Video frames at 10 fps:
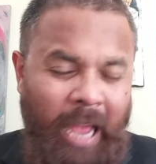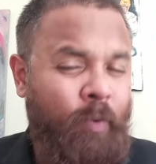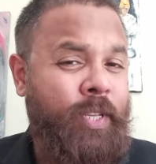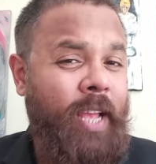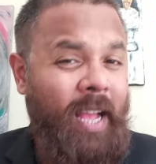I
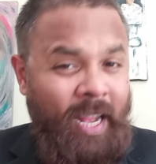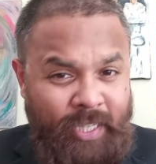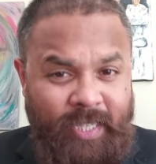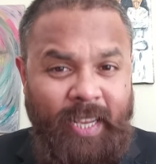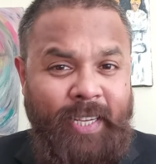was
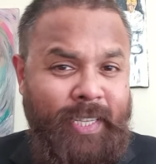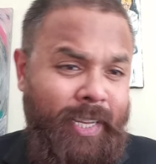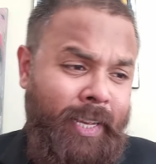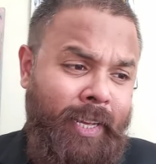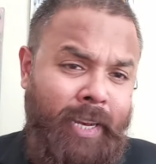
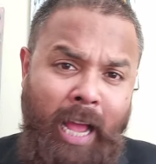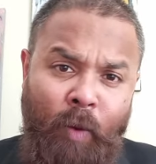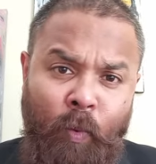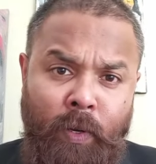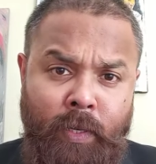agitated, I
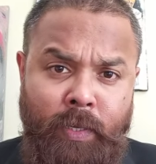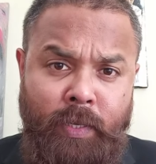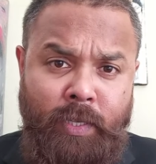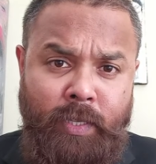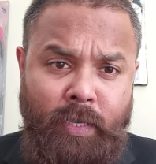
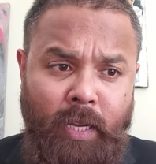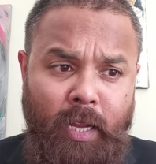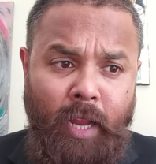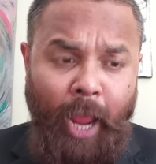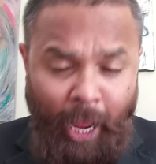was
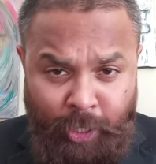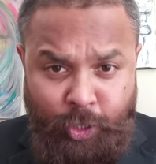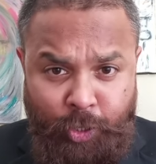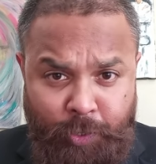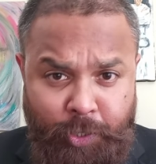
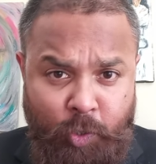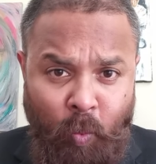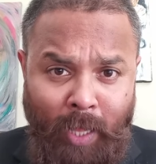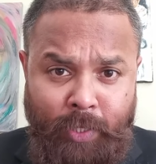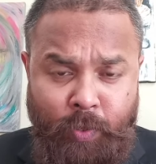anxious as
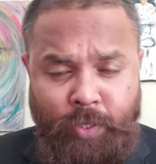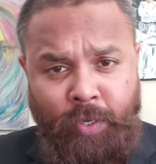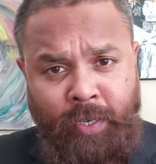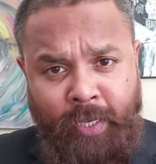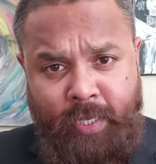well to a
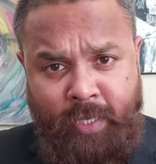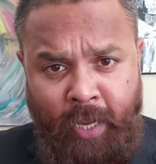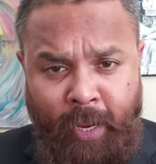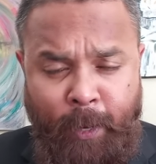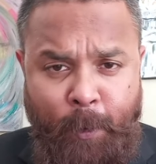certain
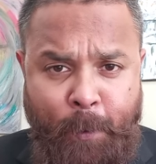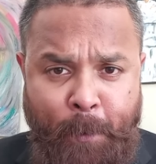extent,